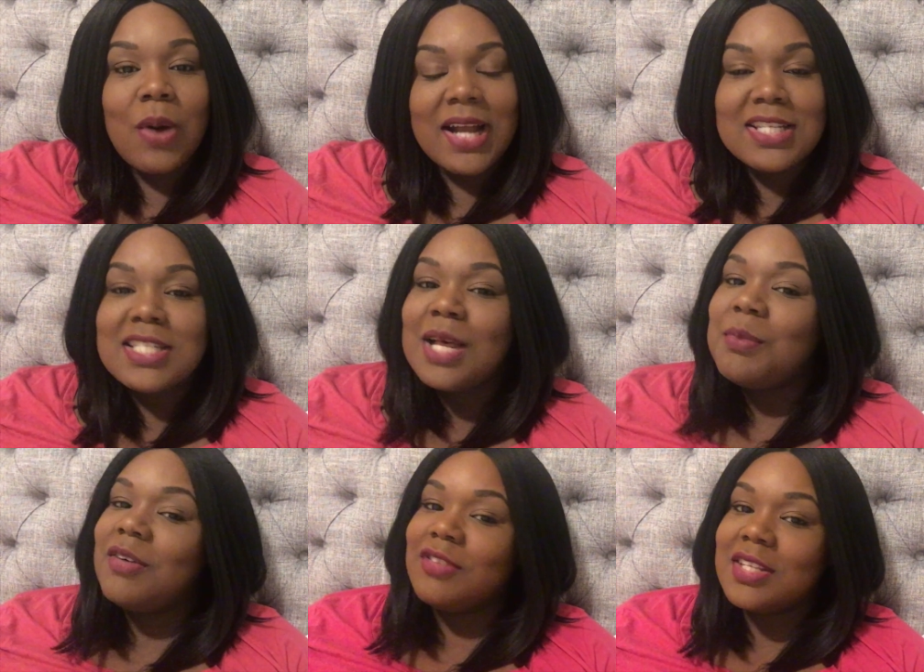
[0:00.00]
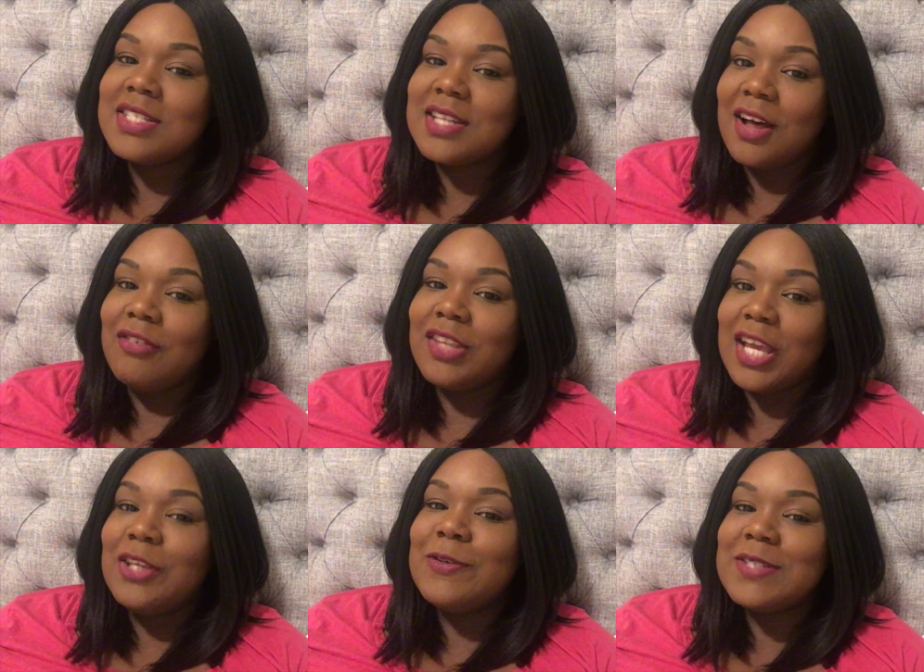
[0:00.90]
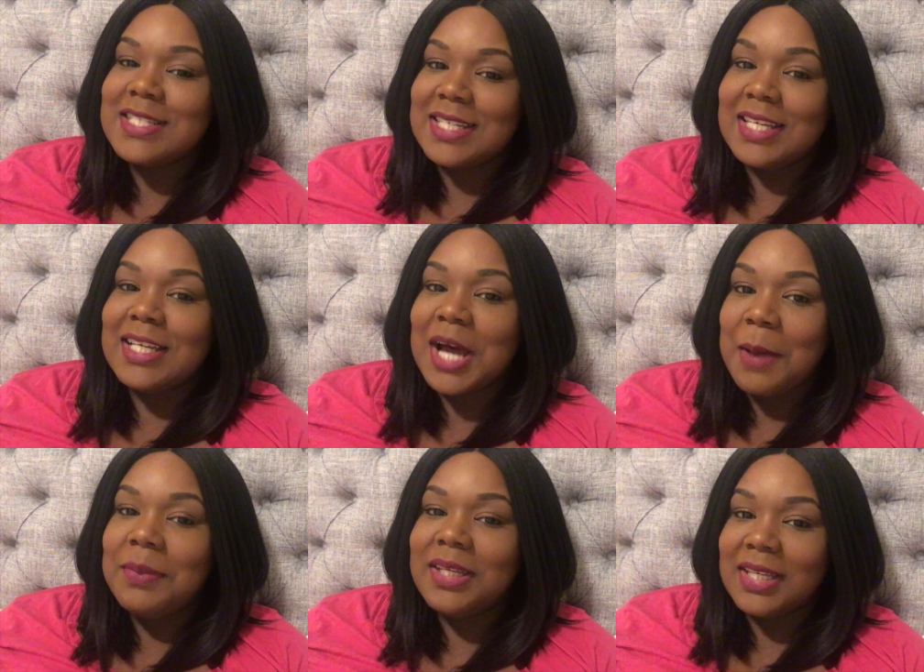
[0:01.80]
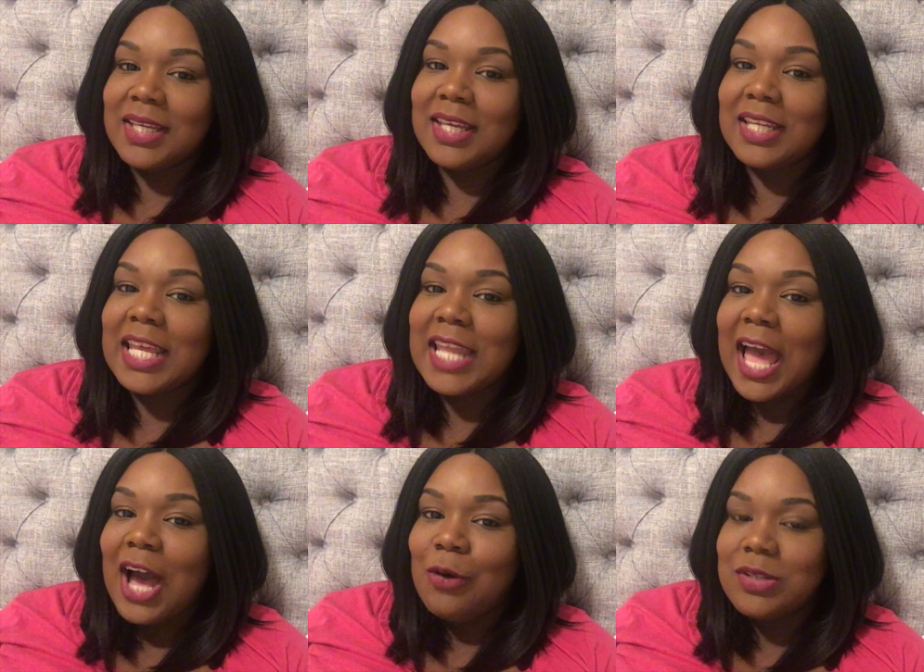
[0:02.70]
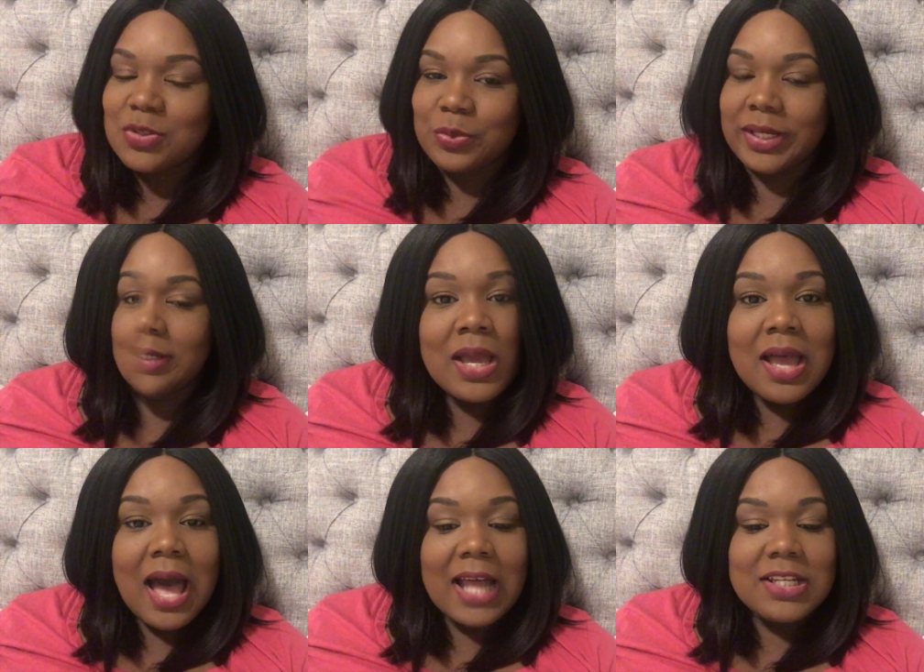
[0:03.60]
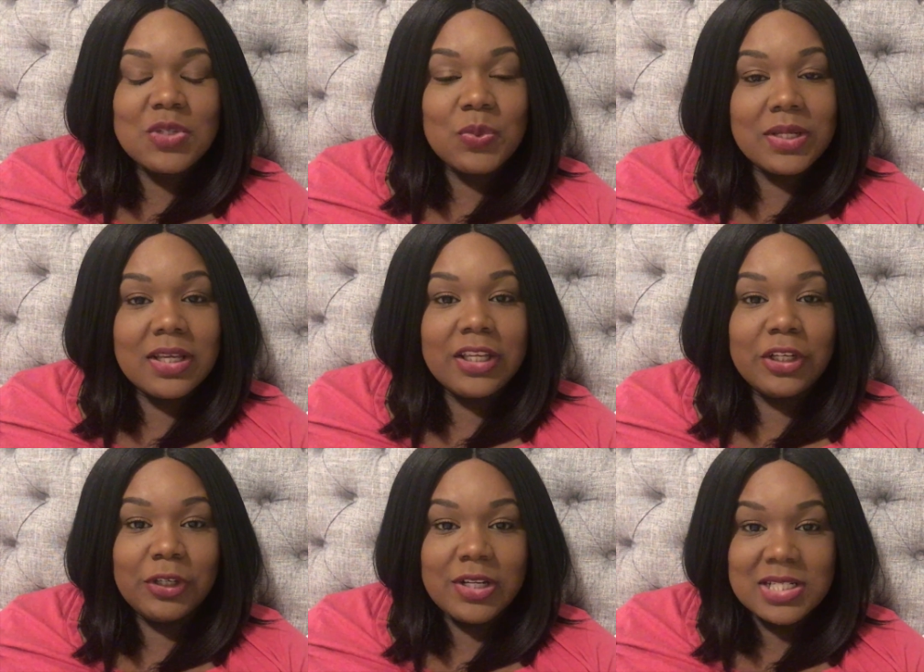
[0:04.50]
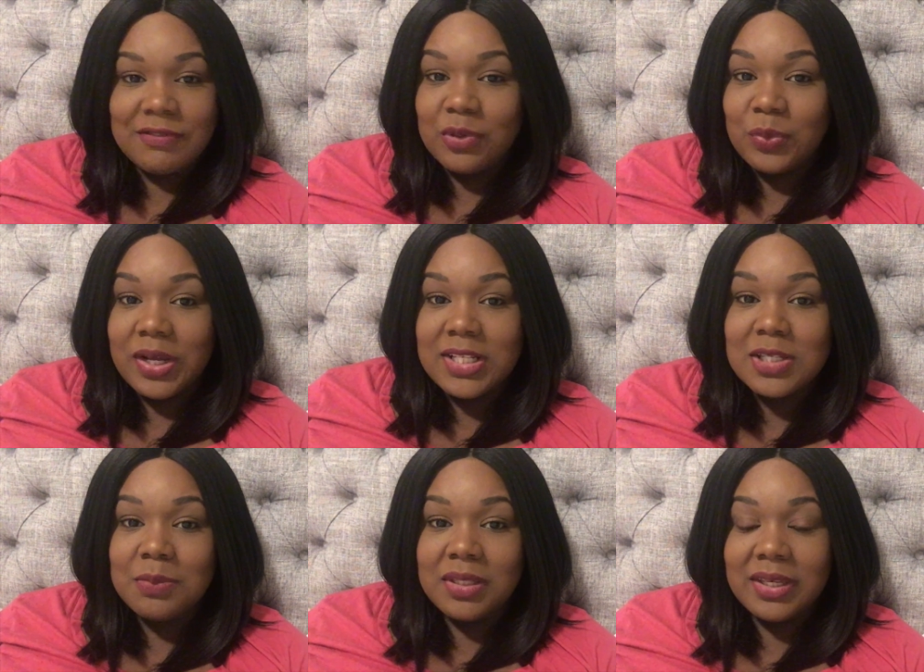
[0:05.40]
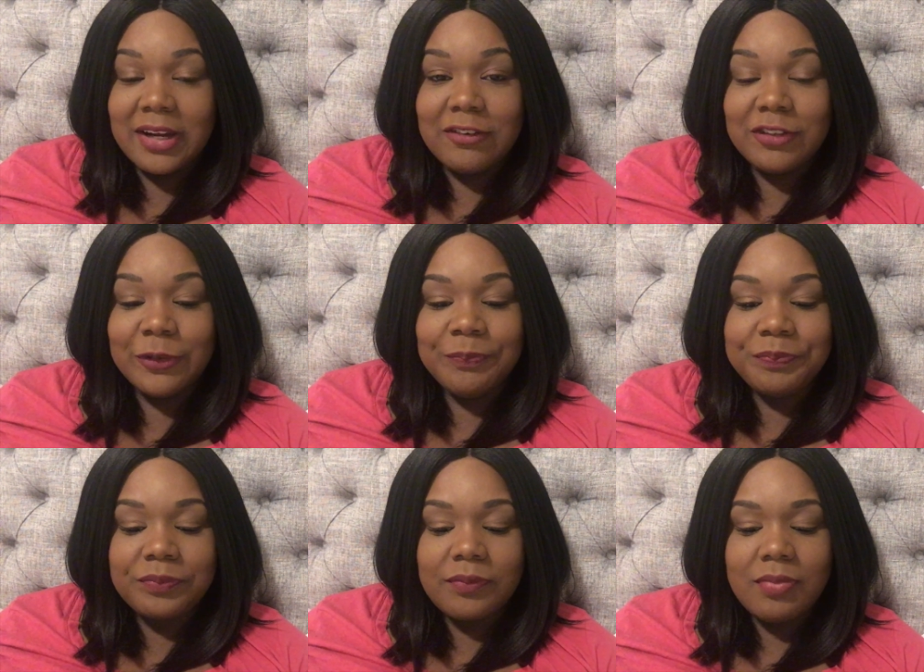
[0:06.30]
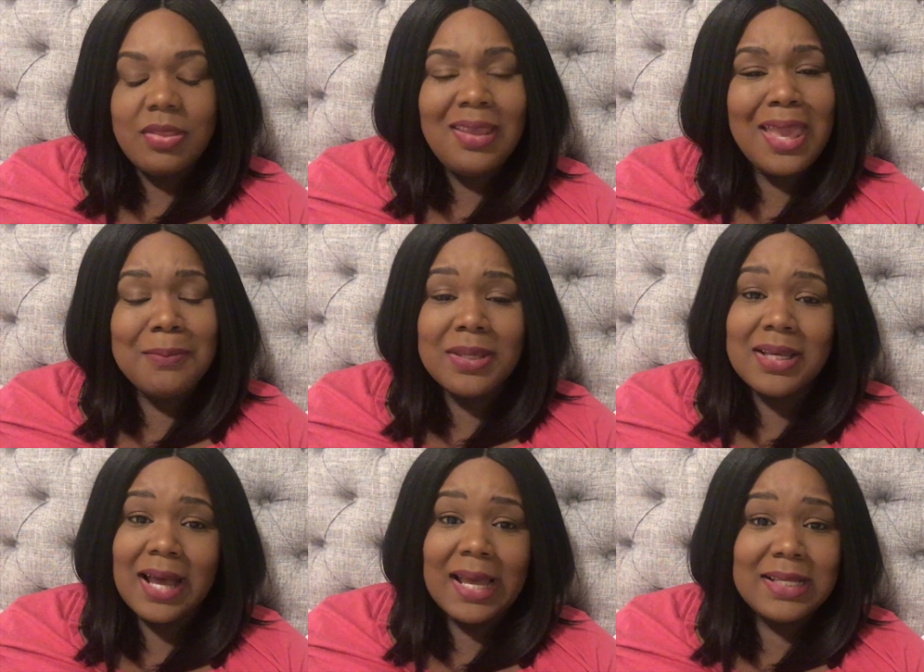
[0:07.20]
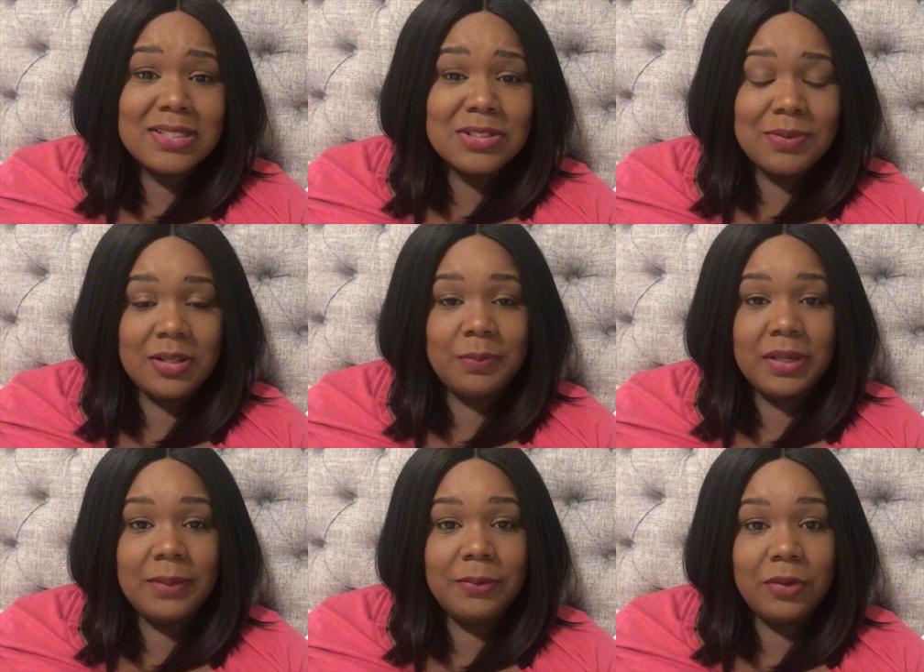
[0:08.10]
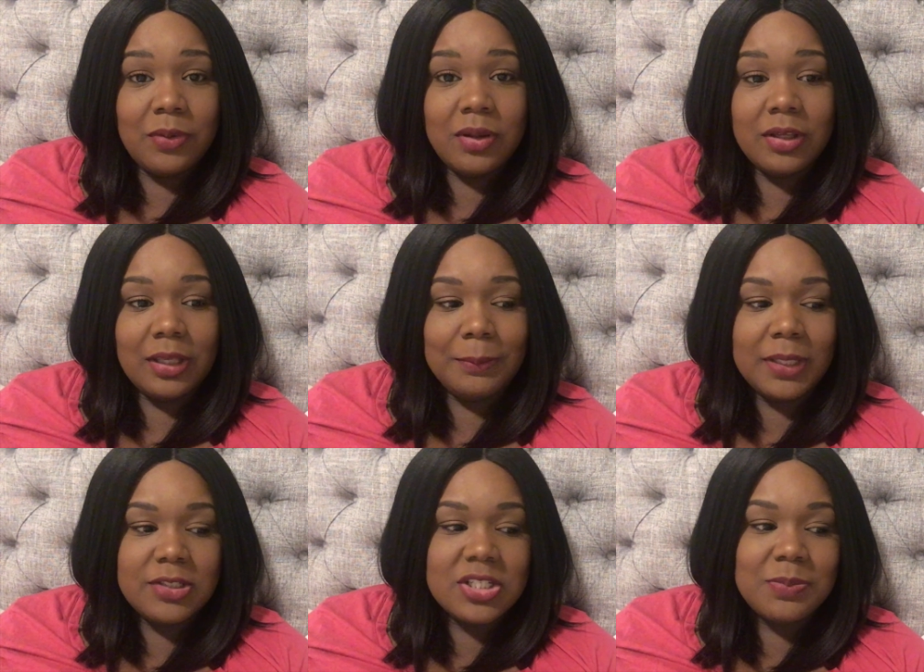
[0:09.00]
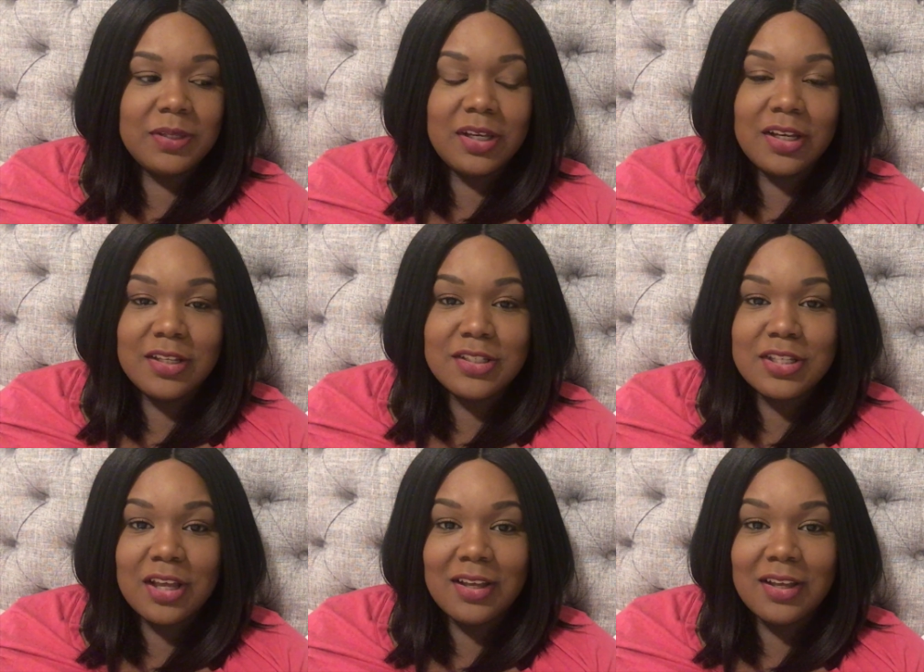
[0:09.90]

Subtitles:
some of the stuff that you see coming in and how it's written. I just want to encourage everyone to be careful and be kind to other people. I mean, just because